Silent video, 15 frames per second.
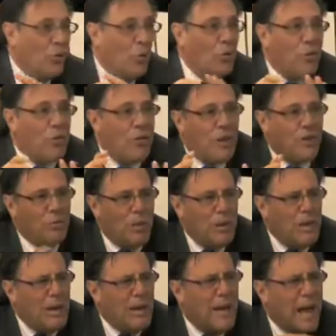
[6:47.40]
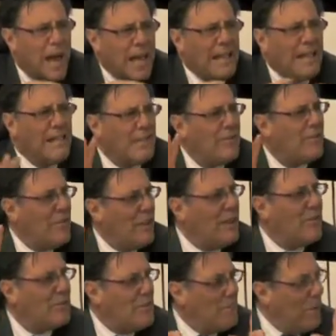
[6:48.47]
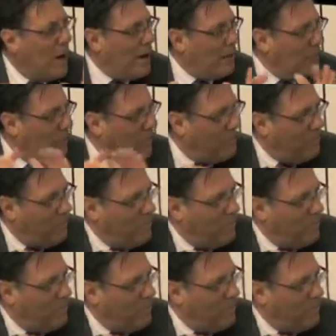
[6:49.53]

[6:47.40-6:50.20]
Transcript: and all the things we hear endless things about.